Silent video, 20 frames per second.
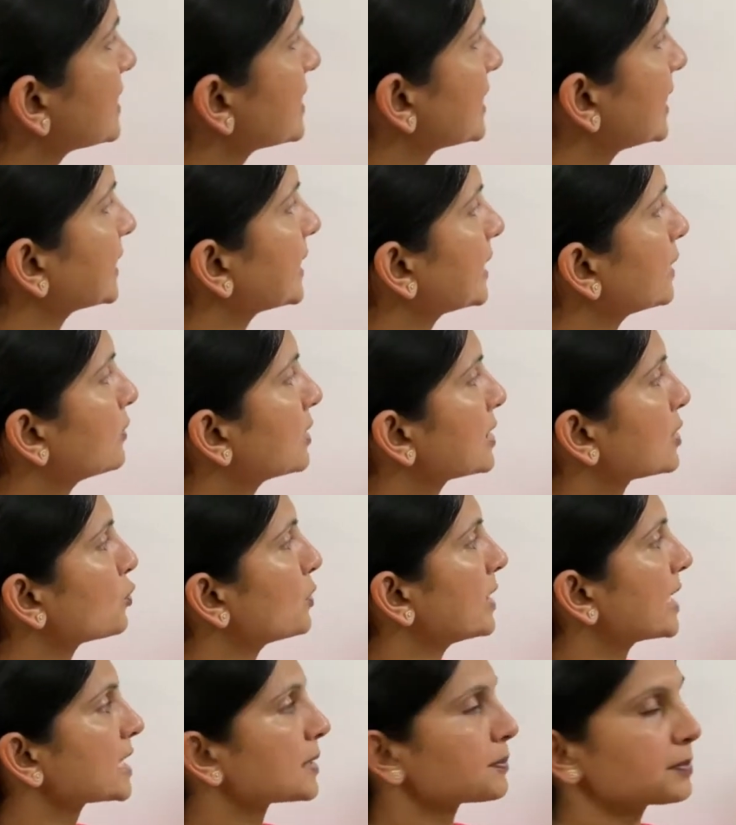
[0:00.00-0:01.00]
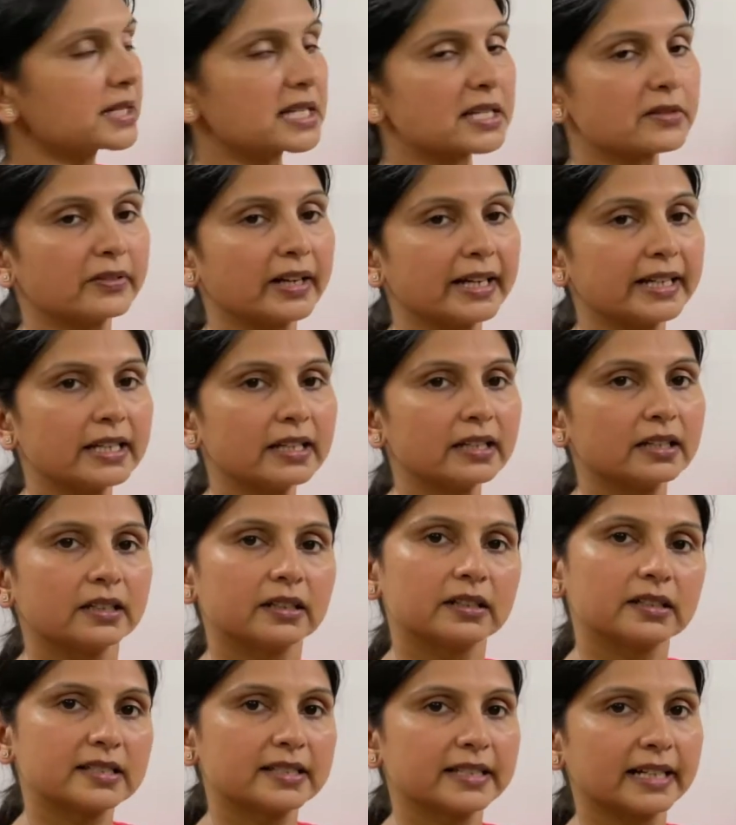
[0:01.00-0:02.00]
Z equals to x plus y.
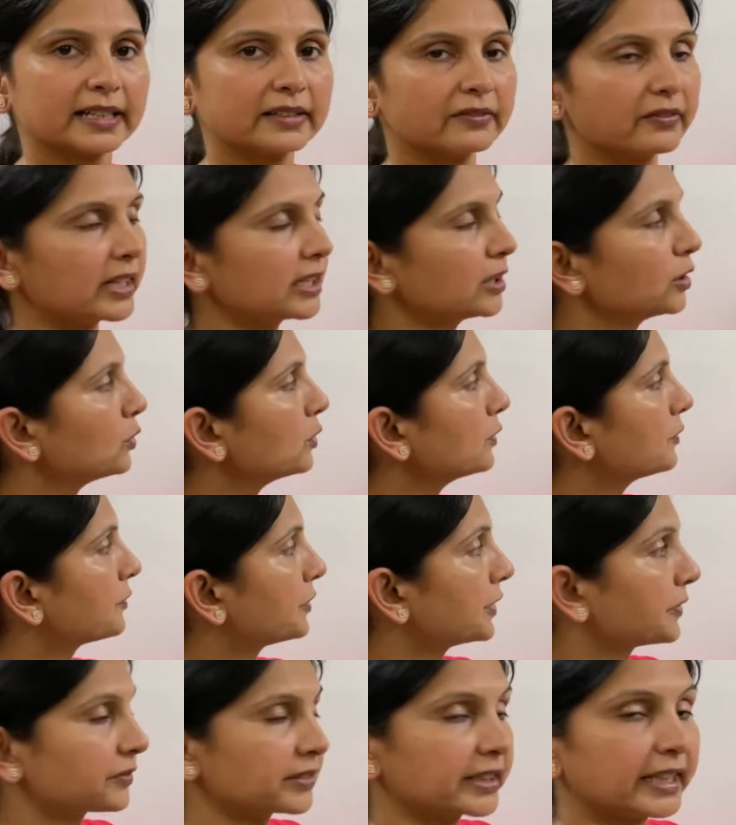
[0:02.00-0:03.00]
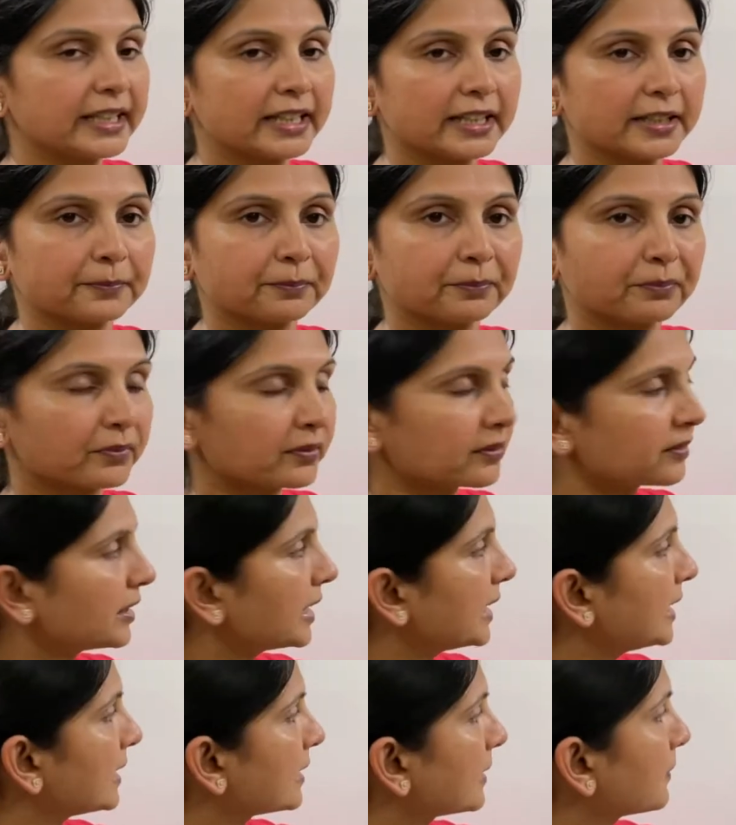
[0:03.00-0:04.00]
Z value 15.
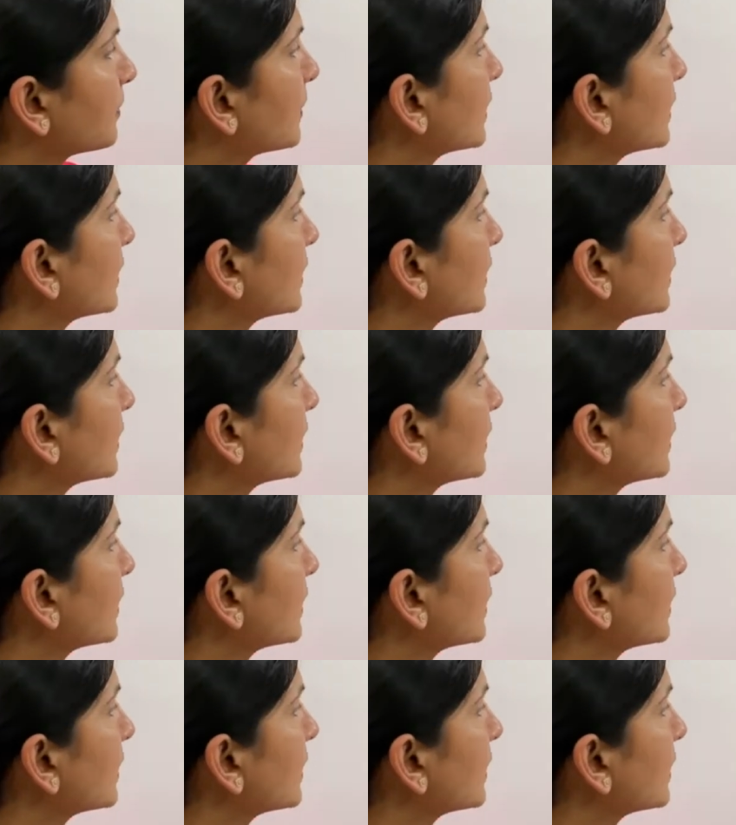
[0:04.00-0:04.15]
Right.